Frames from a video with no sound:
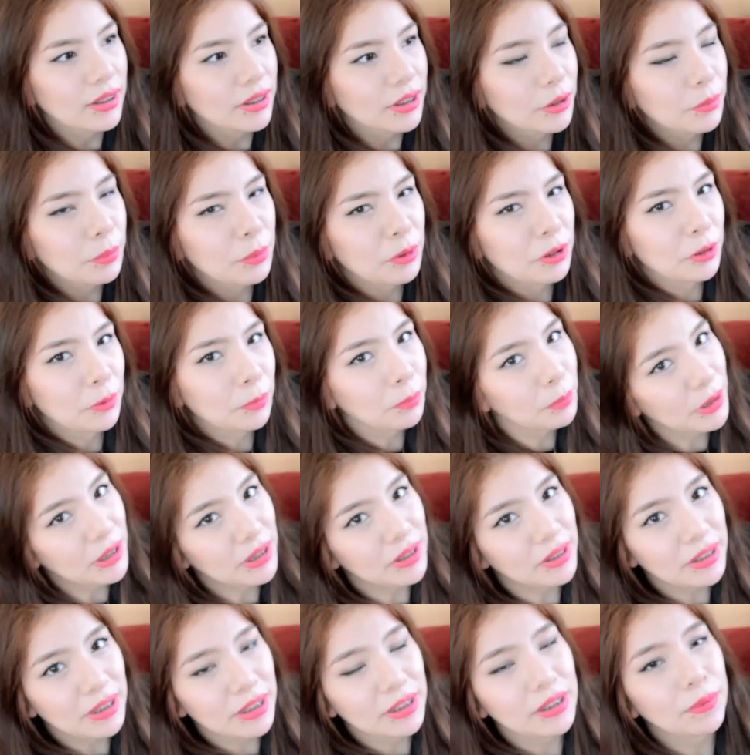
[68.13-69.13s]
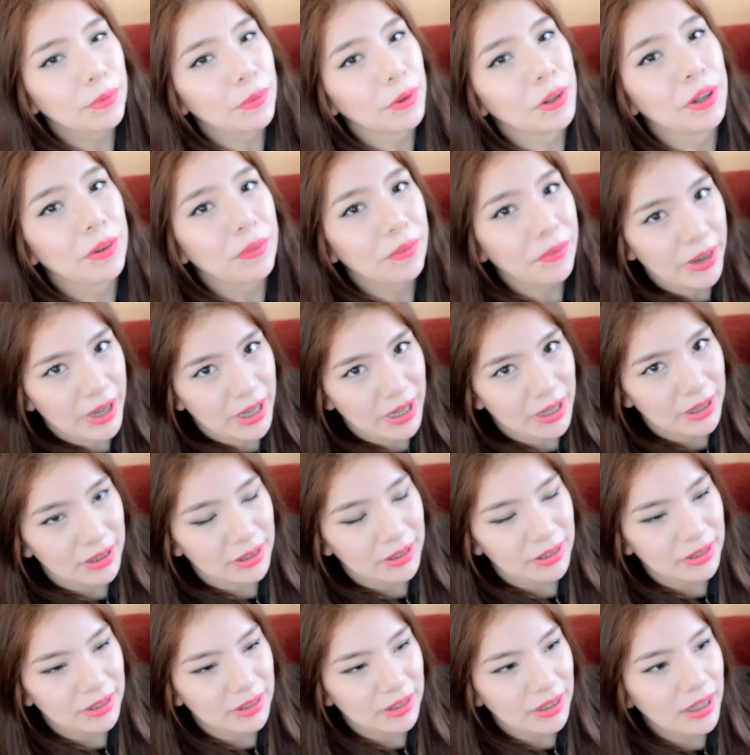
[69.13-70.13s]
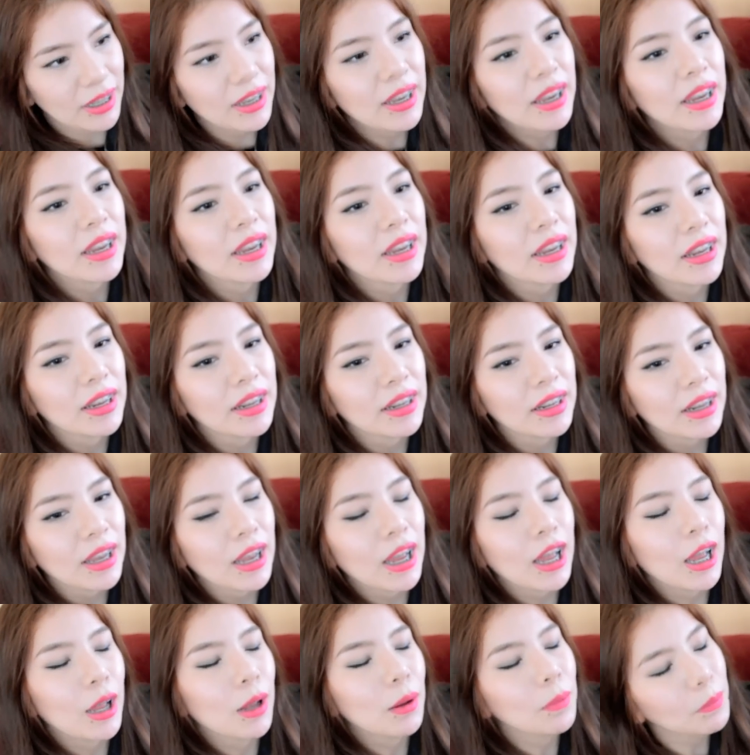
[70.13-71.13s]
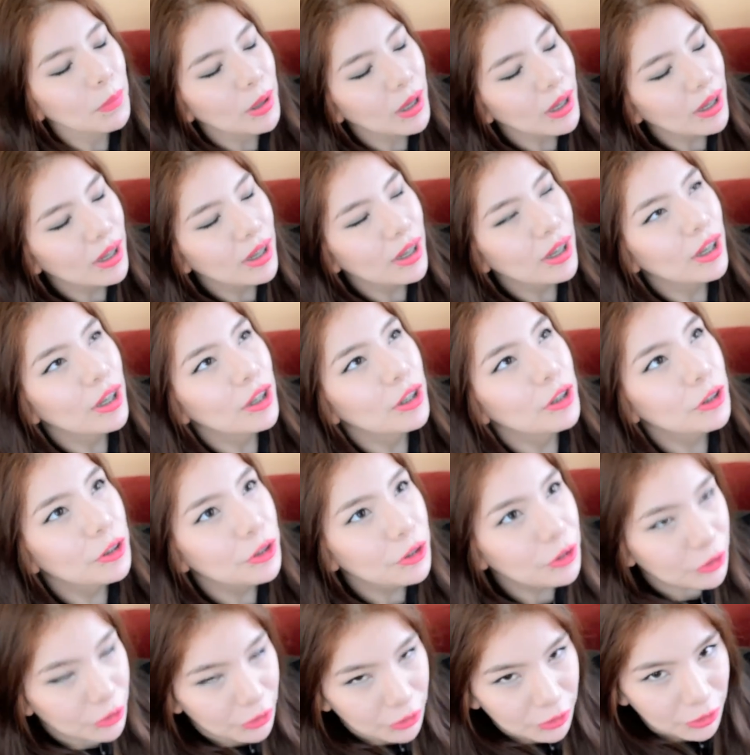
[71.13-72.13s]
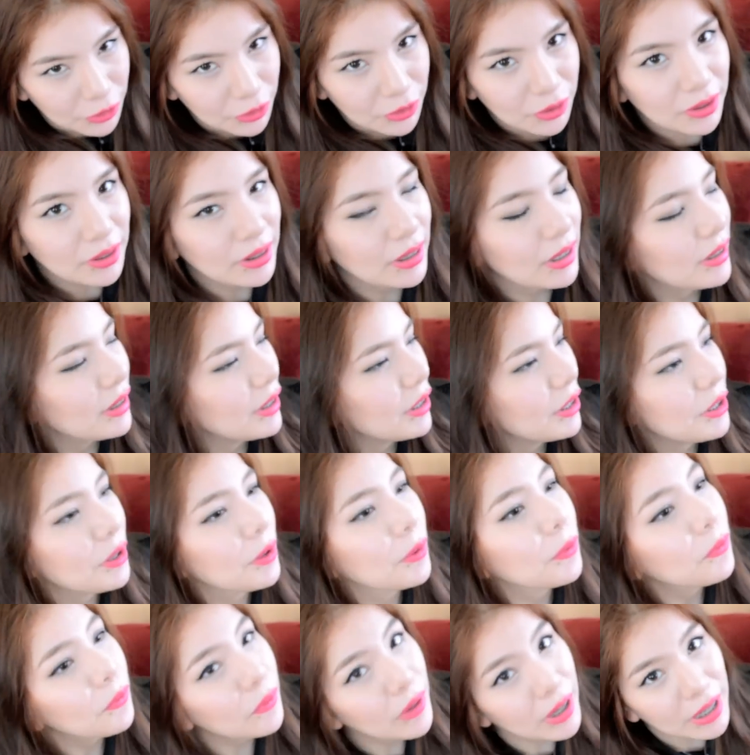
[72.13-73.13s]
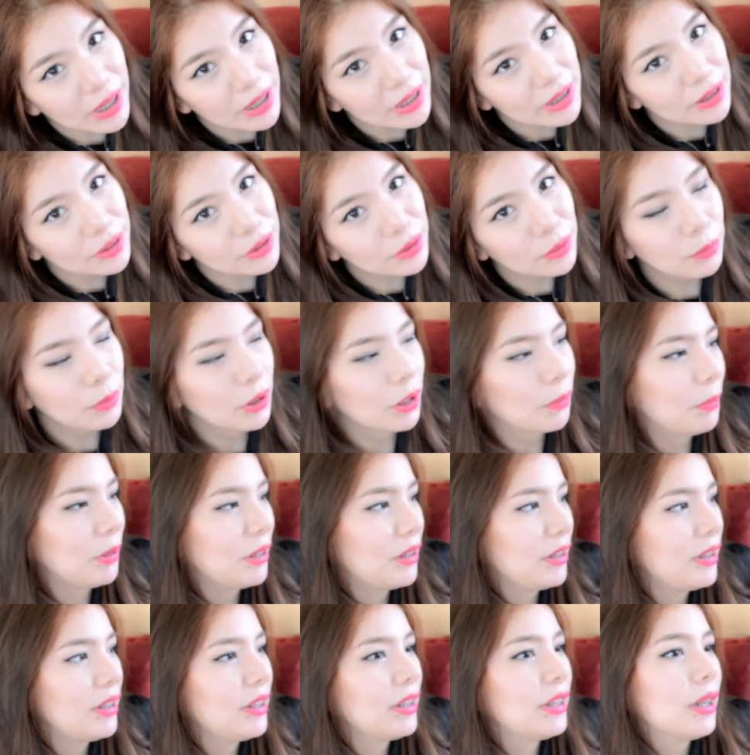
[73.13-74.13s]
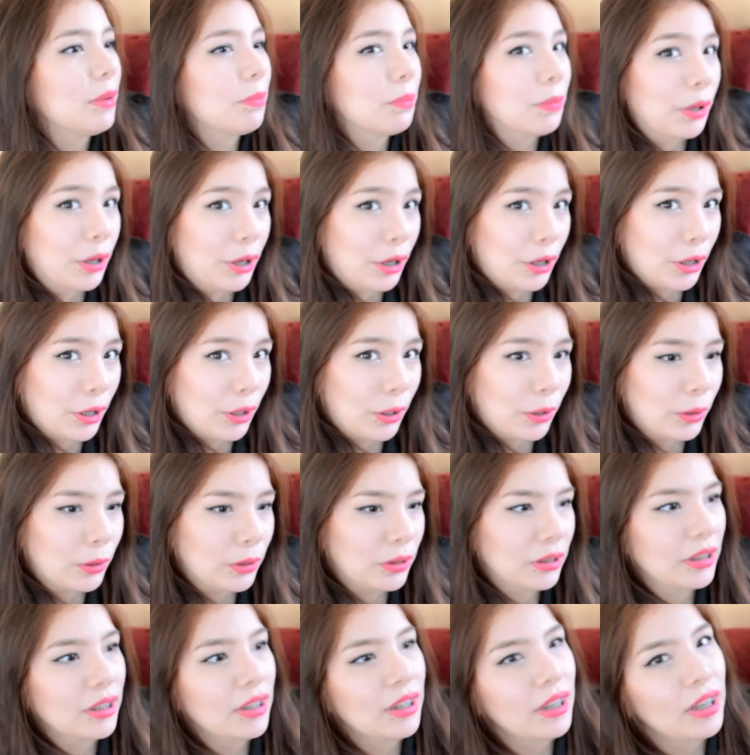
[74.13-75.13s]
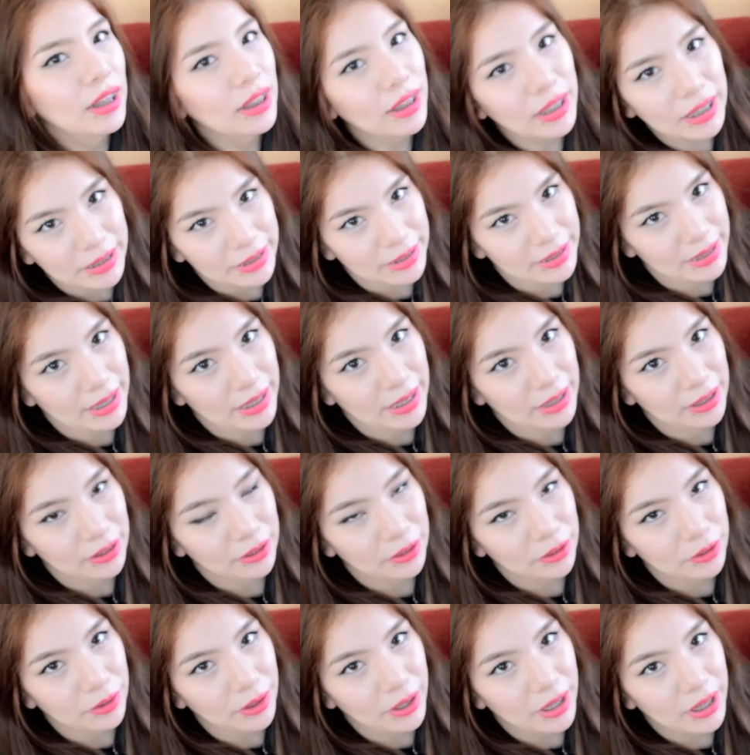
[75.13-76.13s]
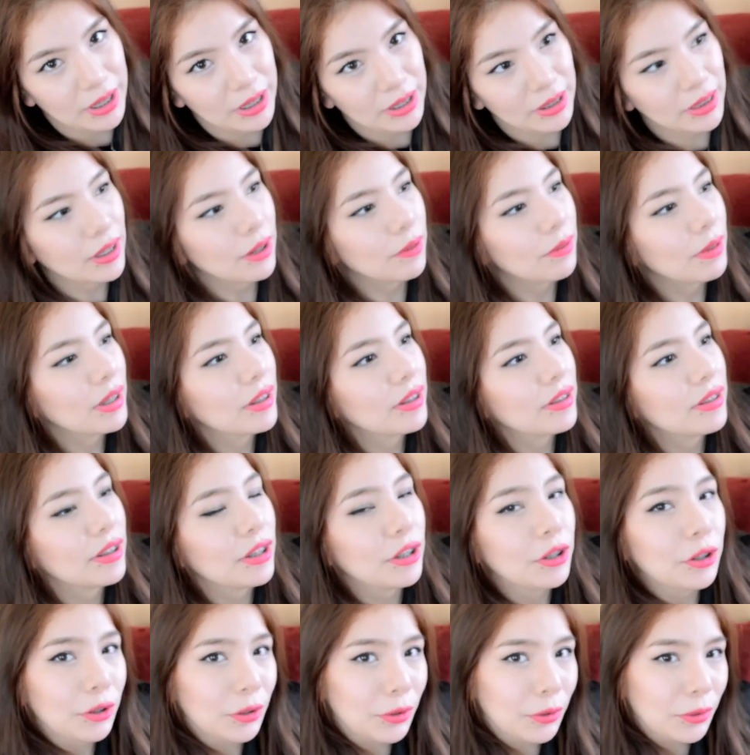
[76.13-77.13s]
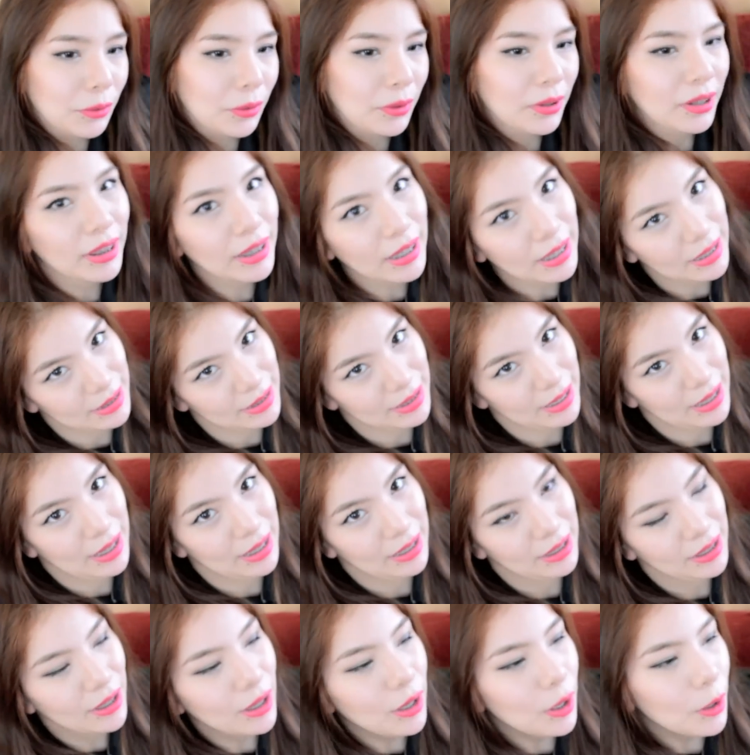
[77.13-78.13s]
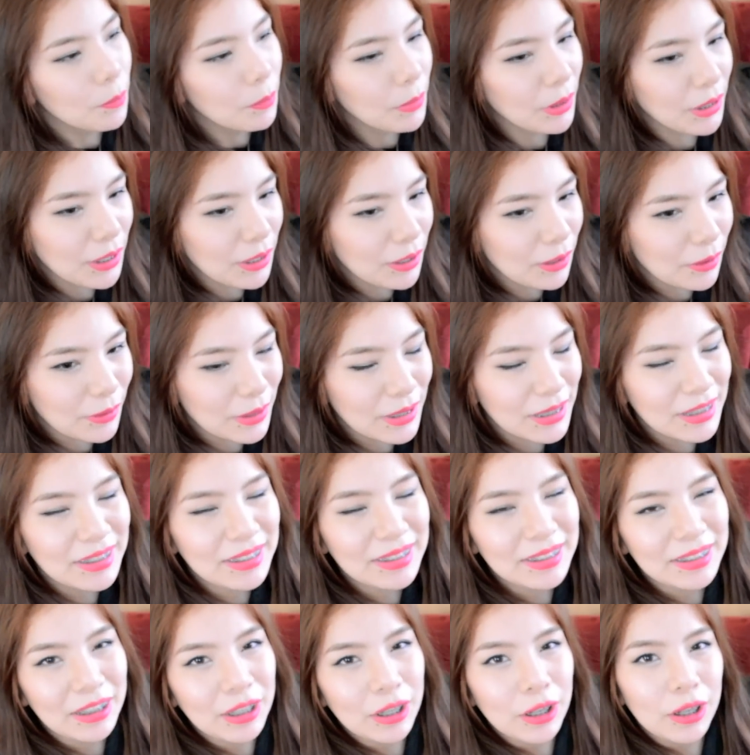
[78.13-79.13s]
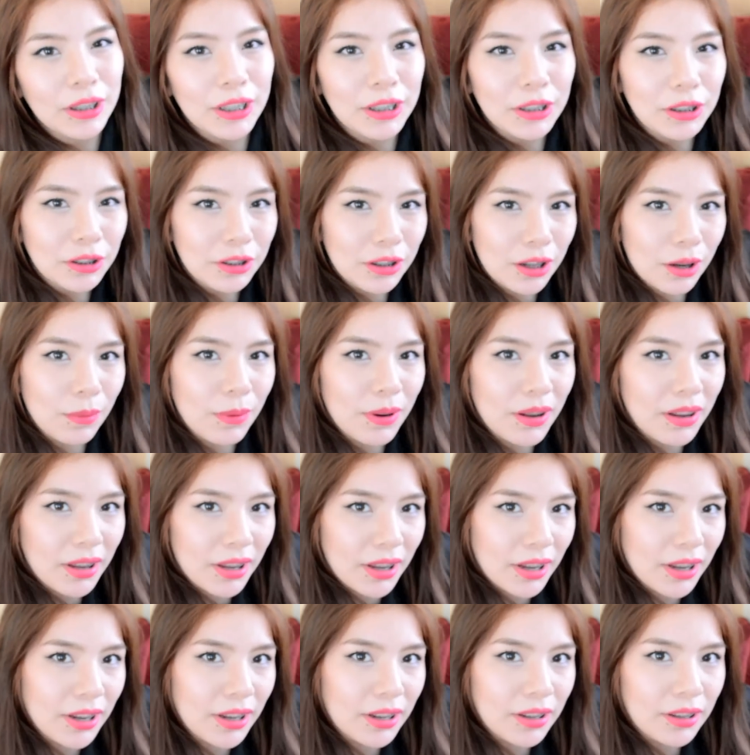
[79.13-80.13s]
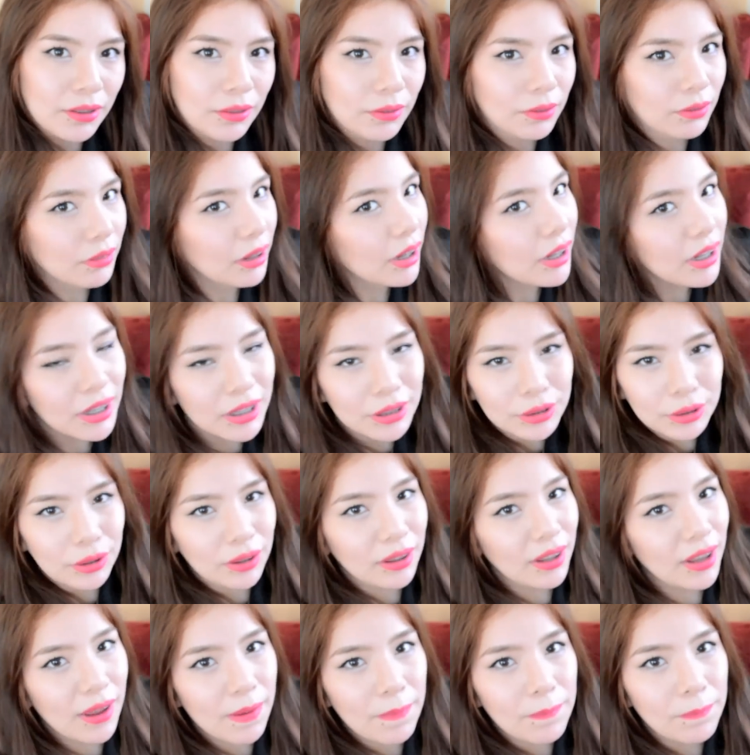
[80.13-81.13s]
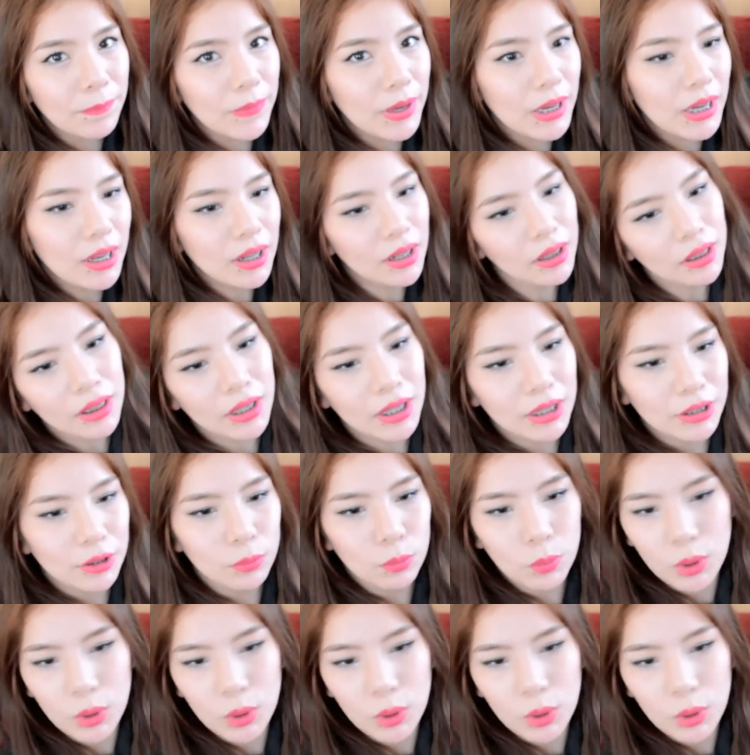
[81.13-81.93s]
this is supposed to be a teaser for your fans, and I'm sure that none of your fans want to be seeing them girls like that, okay? They'd rather see you like that. But anyways, let's go ahead right into the MV. Let's